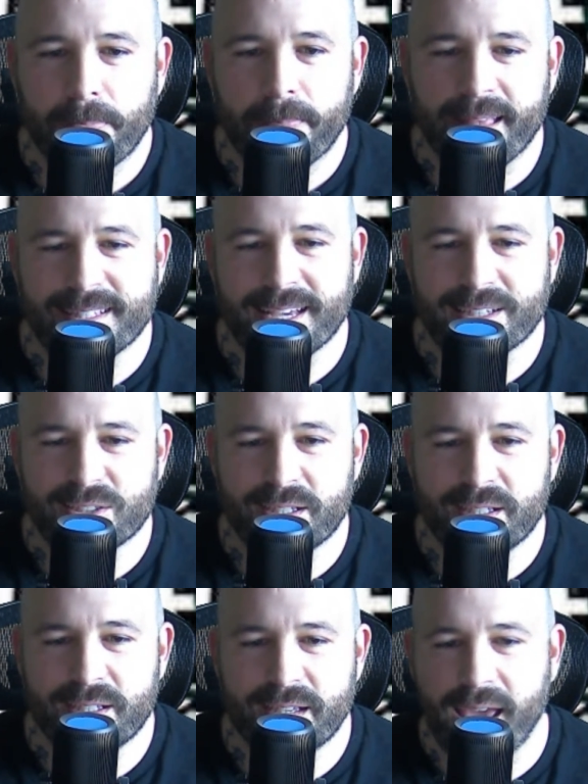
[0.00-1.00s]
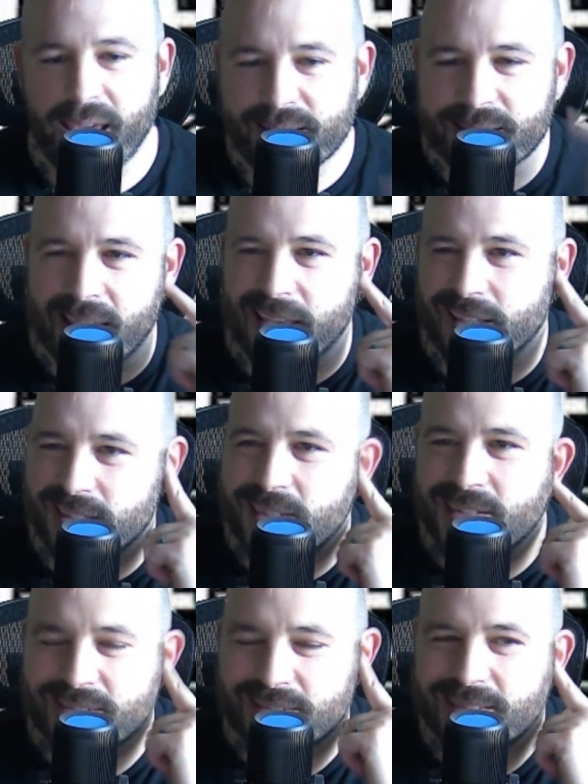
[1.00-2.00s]
That's actually 8 days.
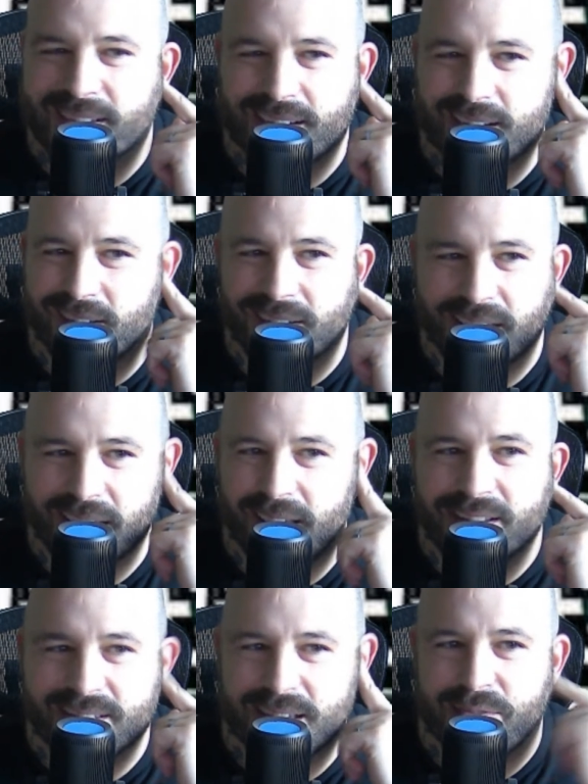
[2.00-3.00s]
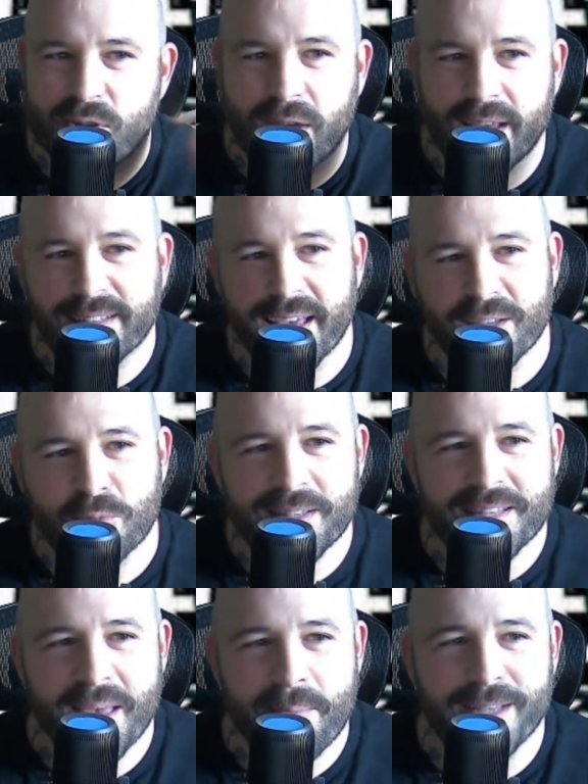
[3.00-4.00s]
I don't know, 7 or 8 days,
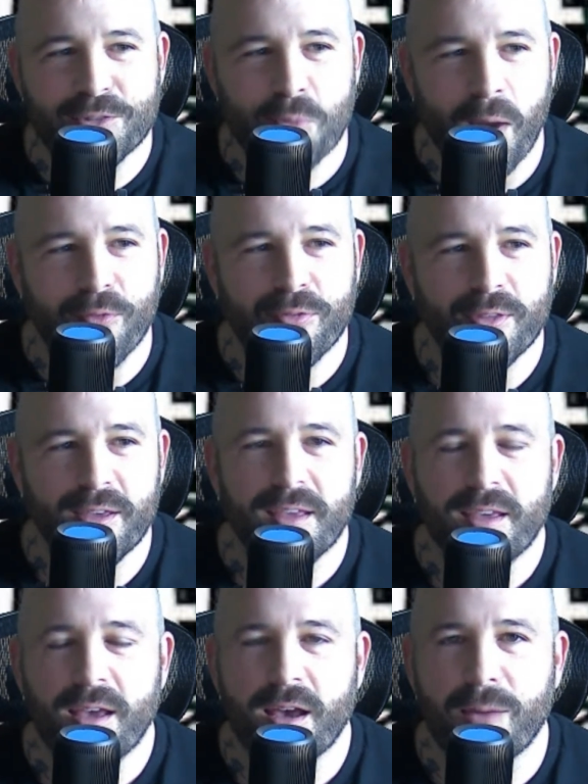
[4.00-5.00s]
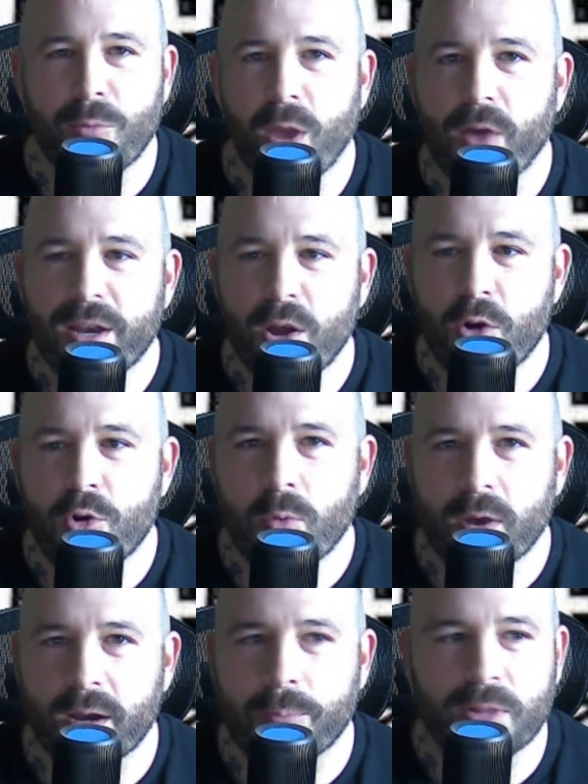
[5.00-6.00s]
Wednesday, May 12th. We already know who
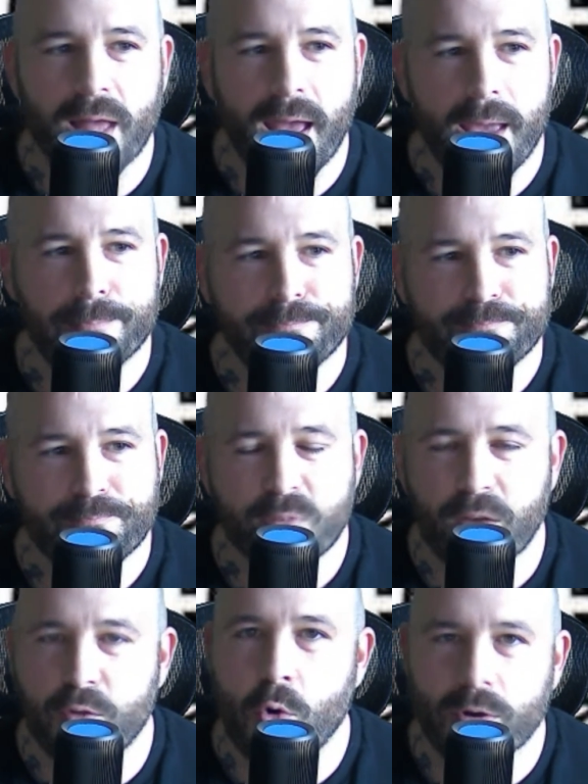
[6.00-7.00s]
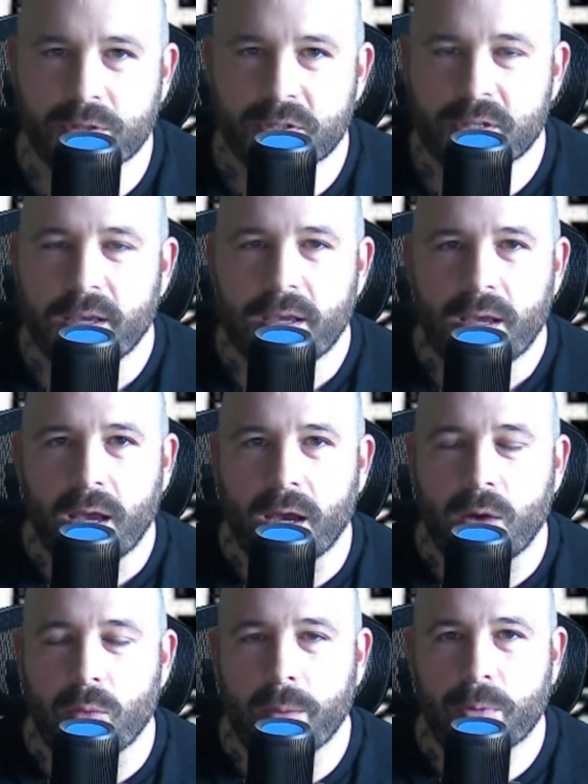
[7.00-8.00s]
we're going to play. Of course,
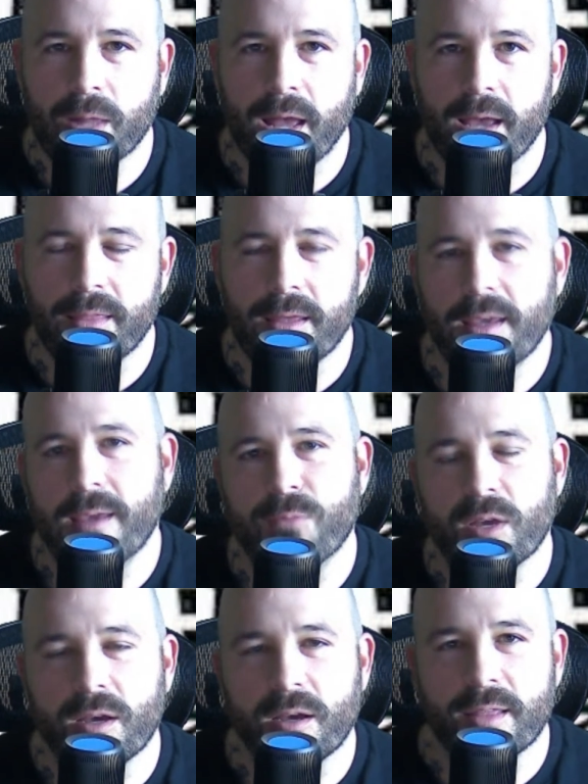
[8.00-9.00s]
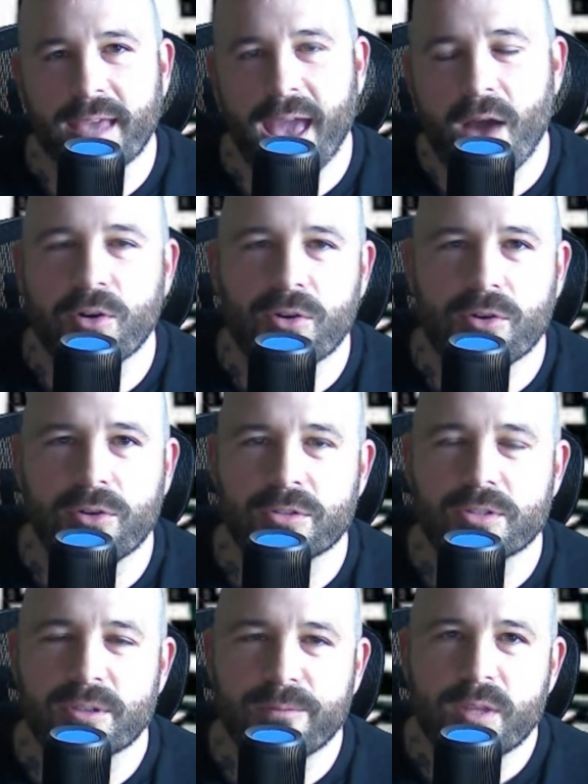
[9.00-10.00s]
we play the
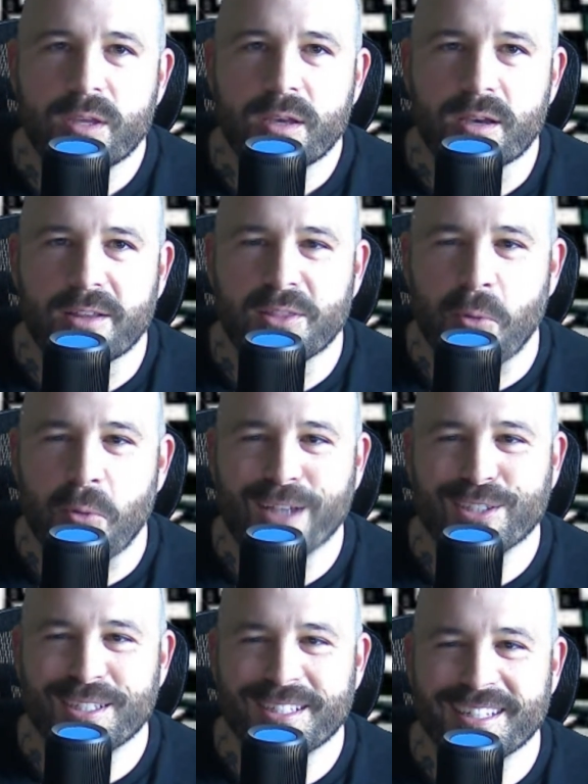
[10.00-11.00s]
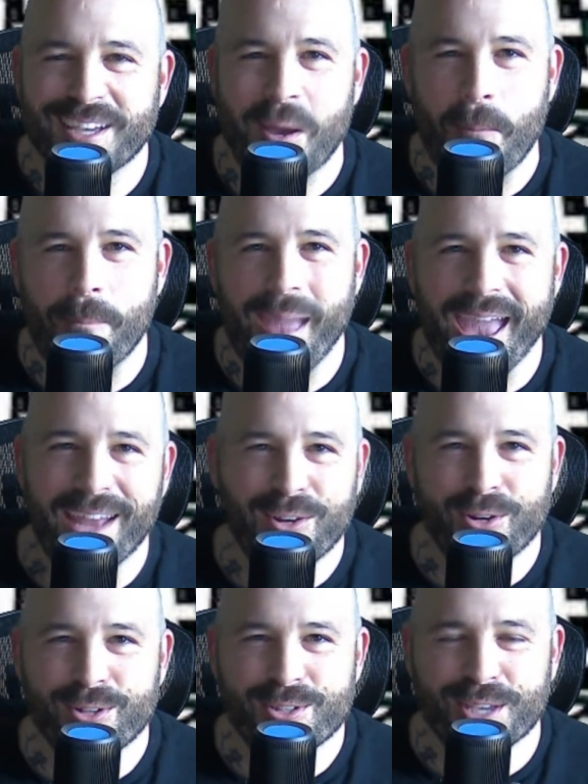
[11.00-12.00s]
Cowgirls, the Washington
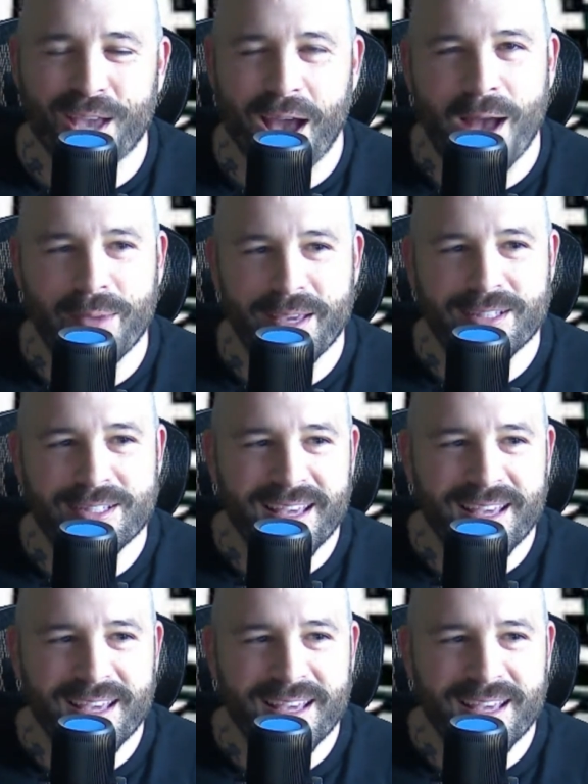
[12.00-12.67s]
Commanders, the Commies,